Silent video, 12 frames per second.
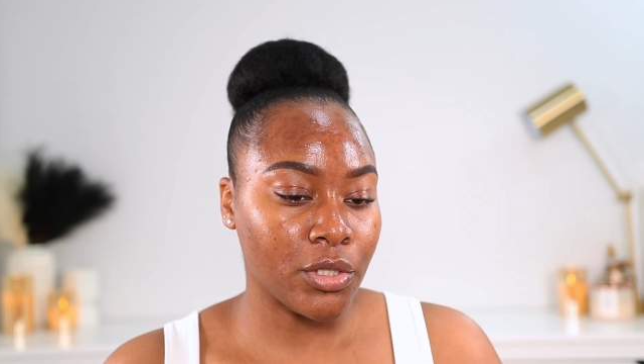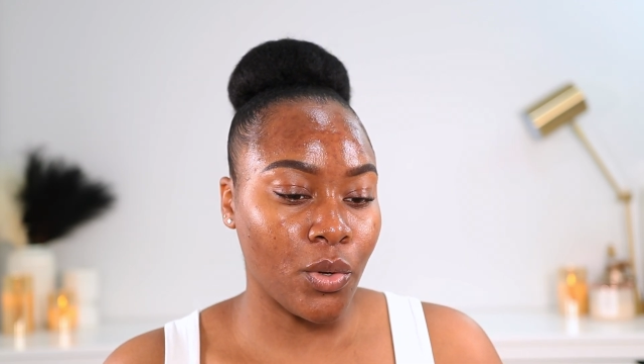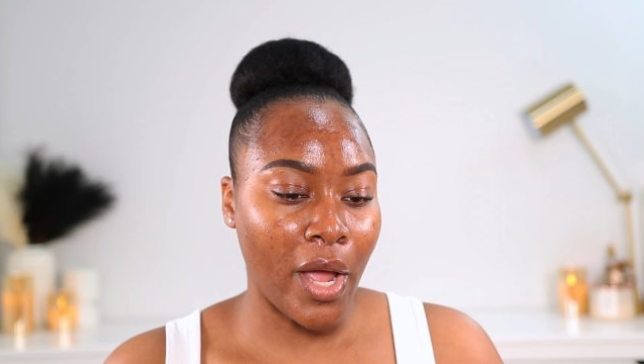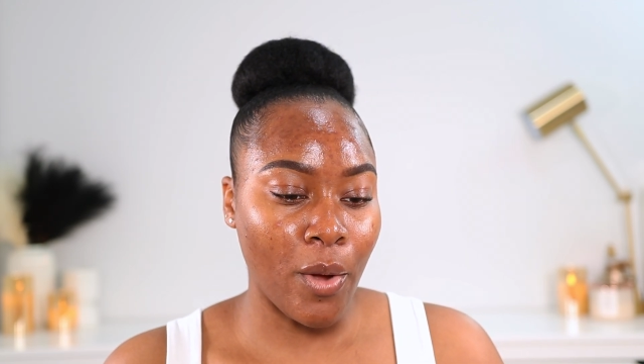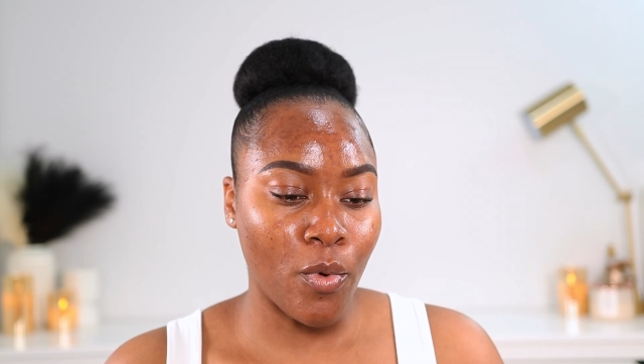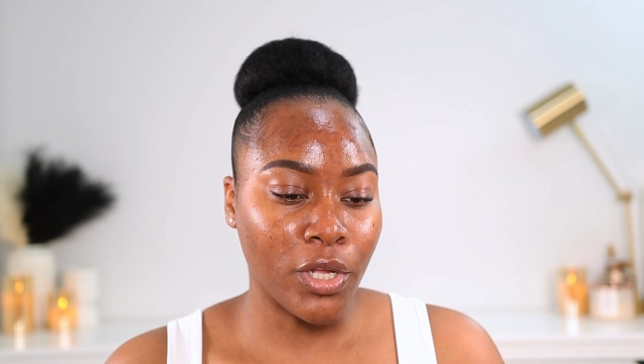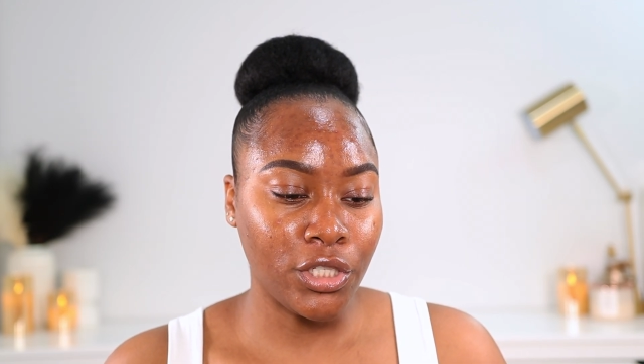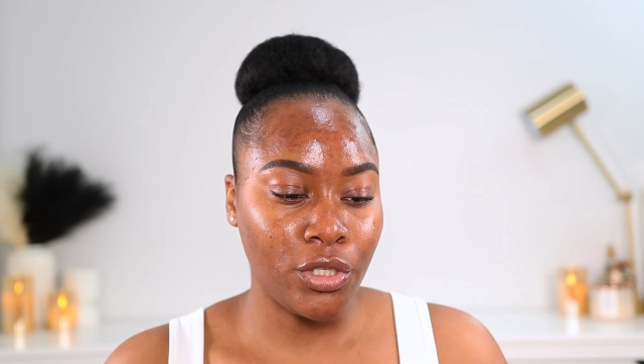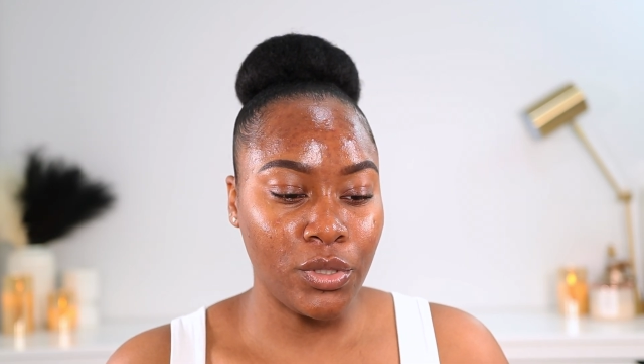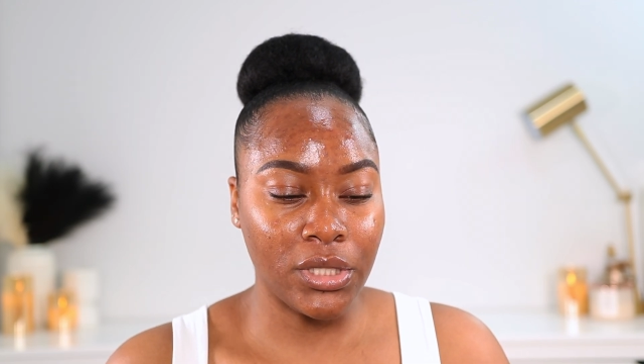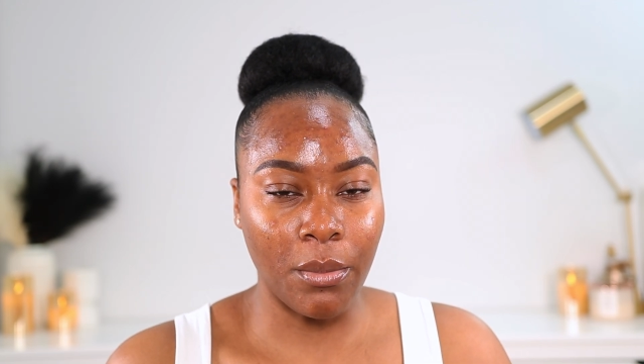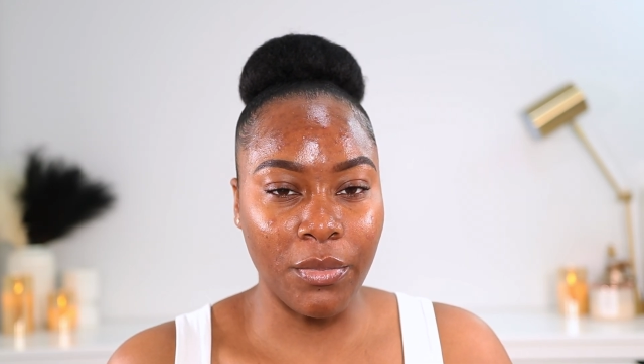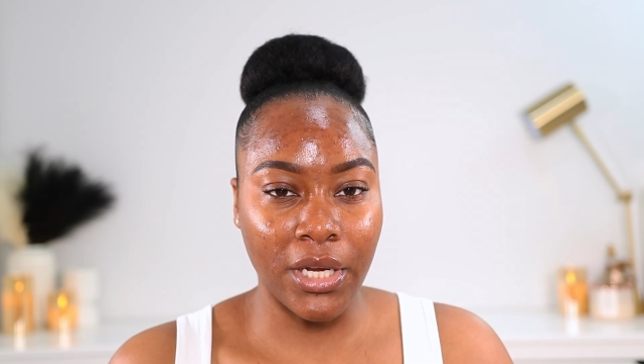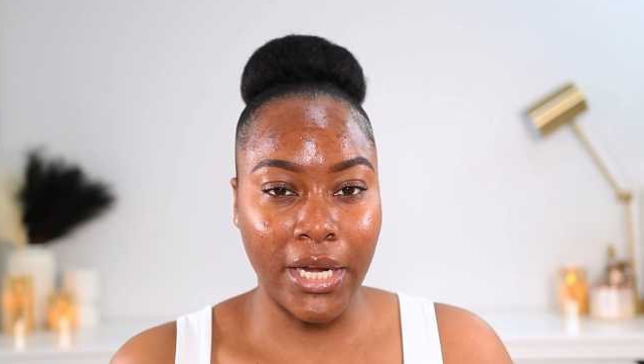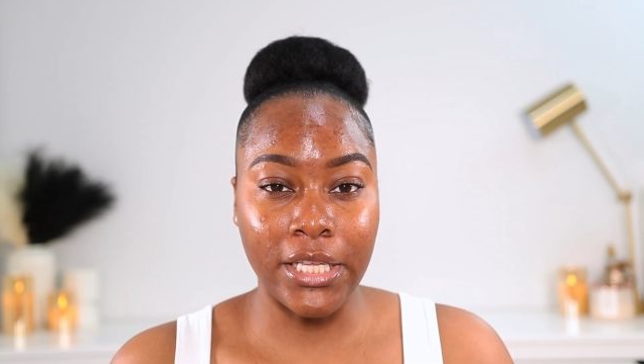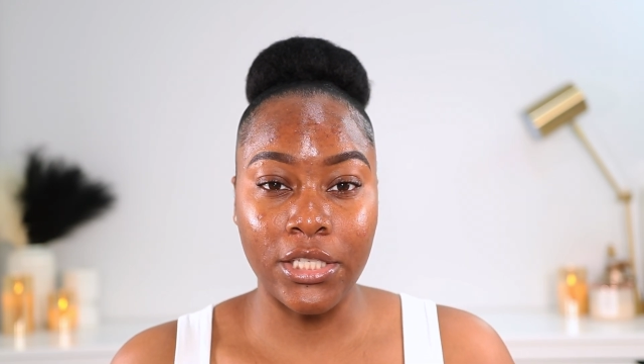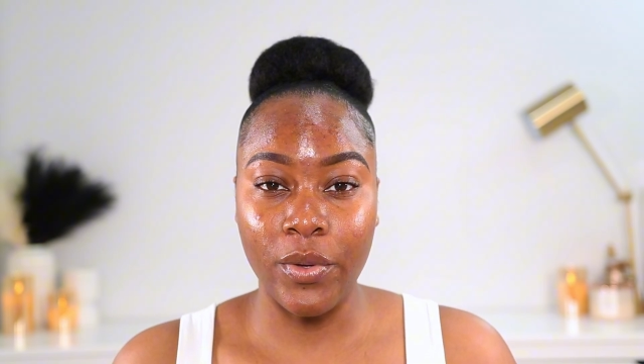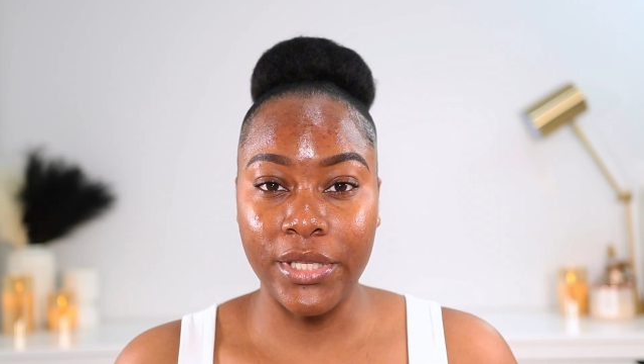So I want to do something
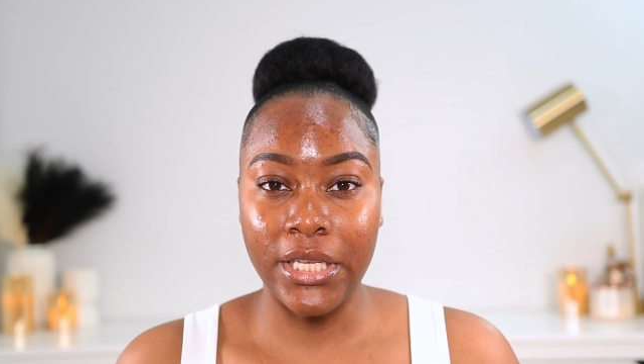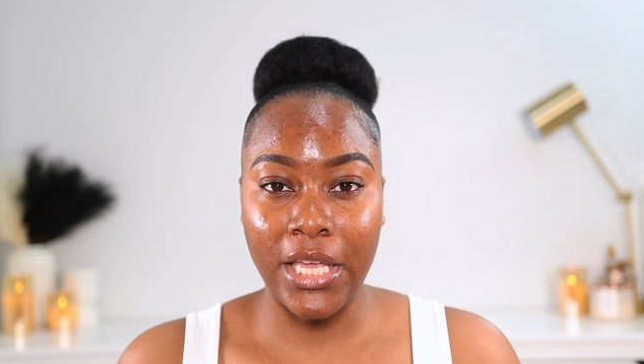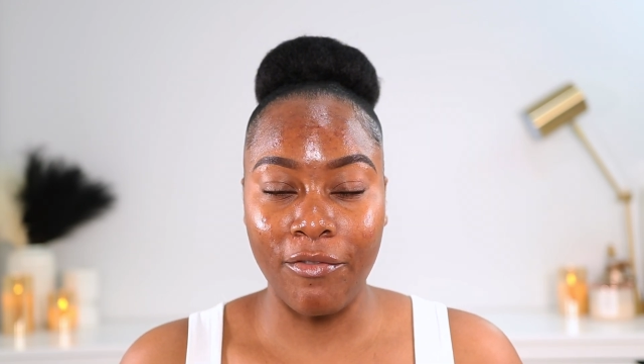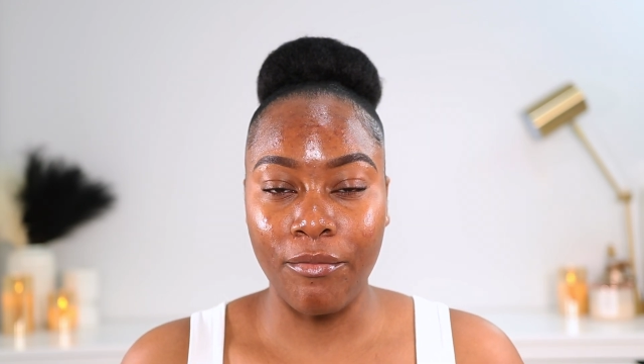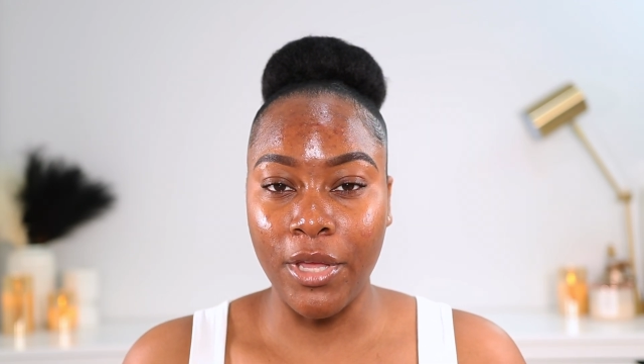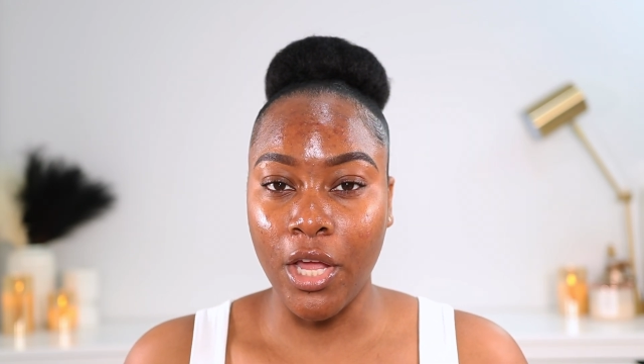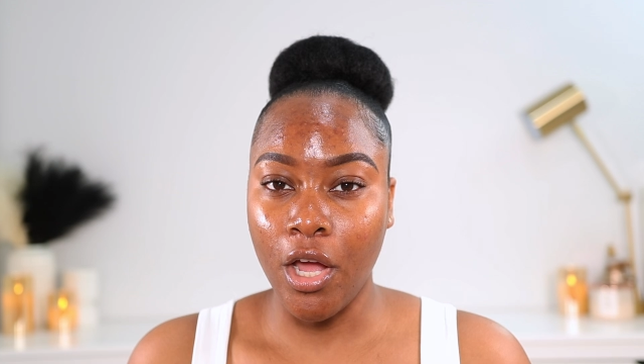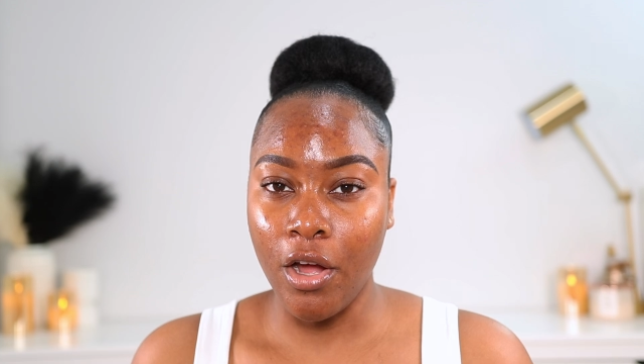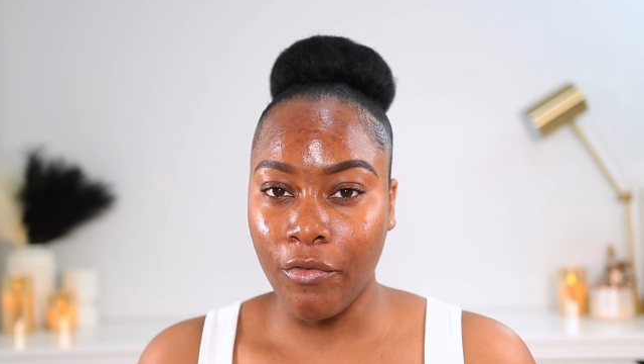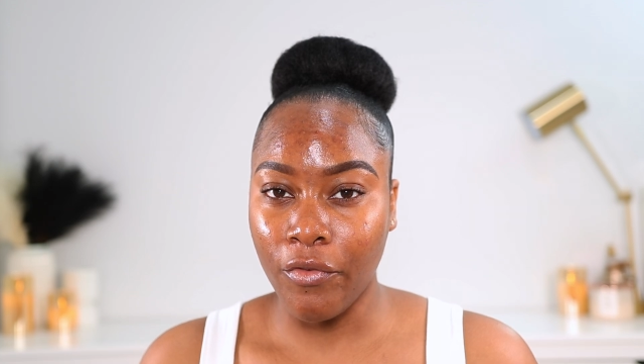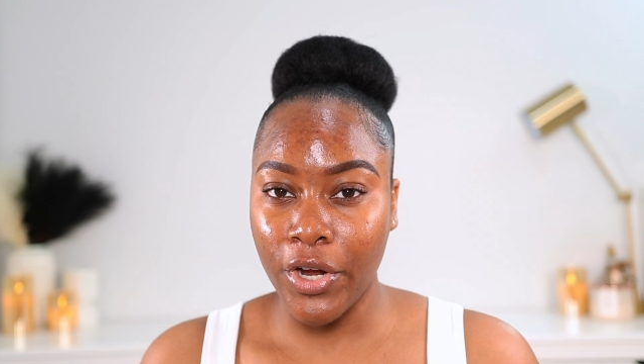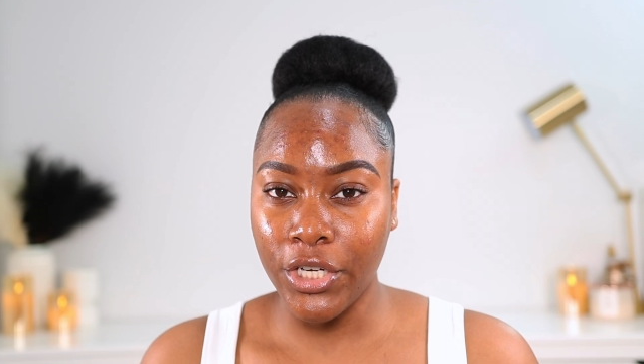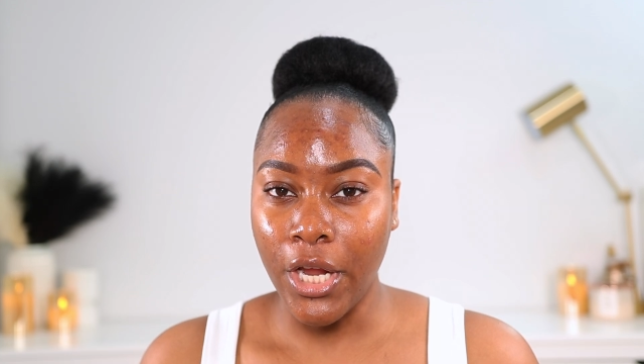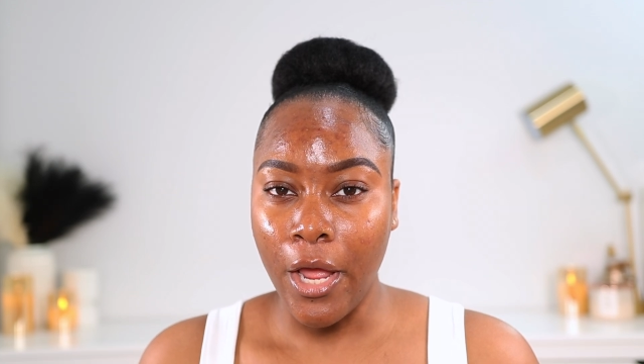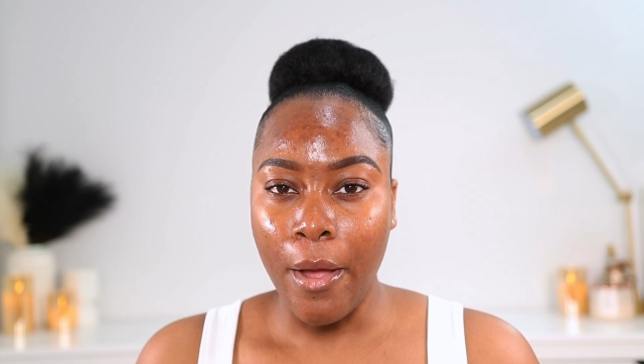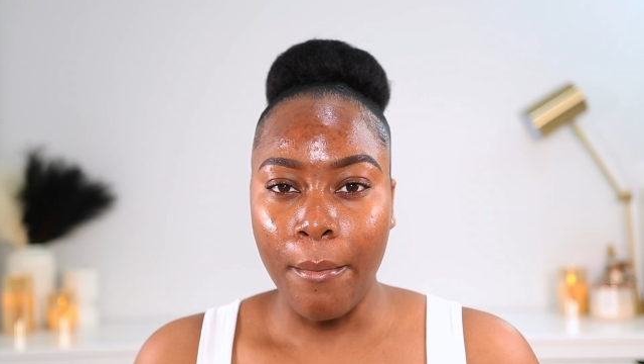that is going to give me coverage,